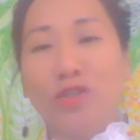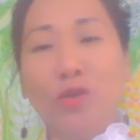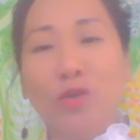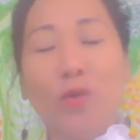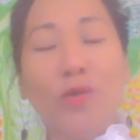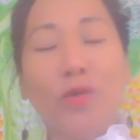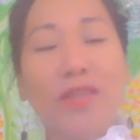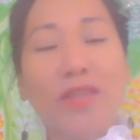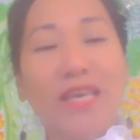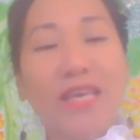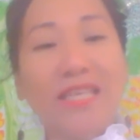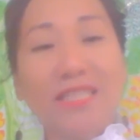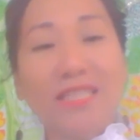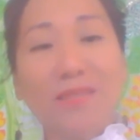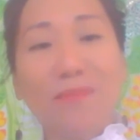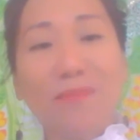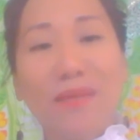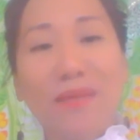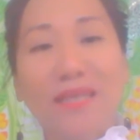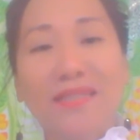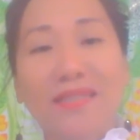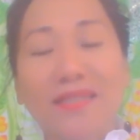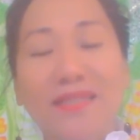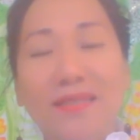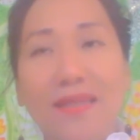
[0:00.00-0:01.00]
So this
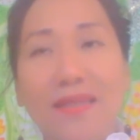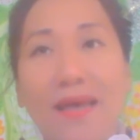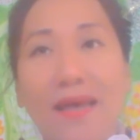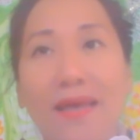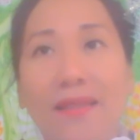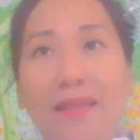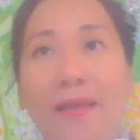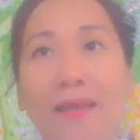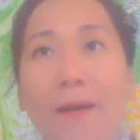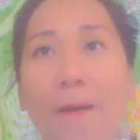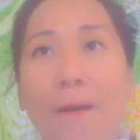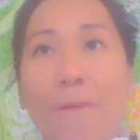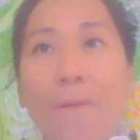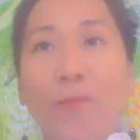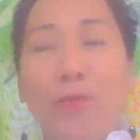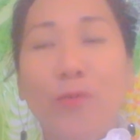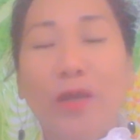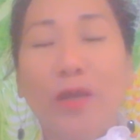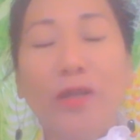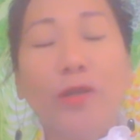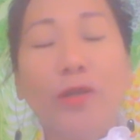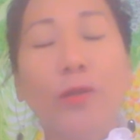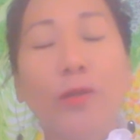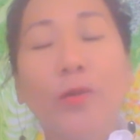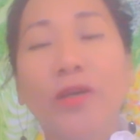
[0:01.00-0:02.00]
means that
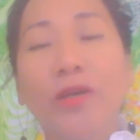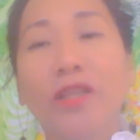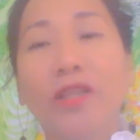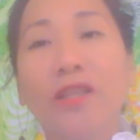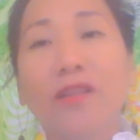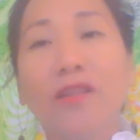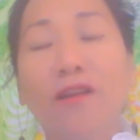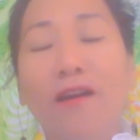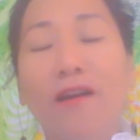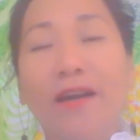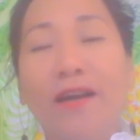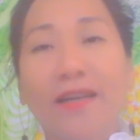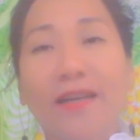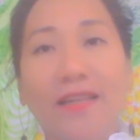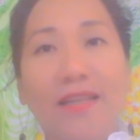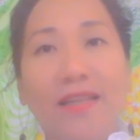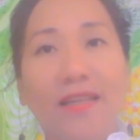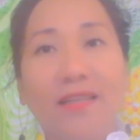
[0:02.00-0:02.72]
when you look at an art,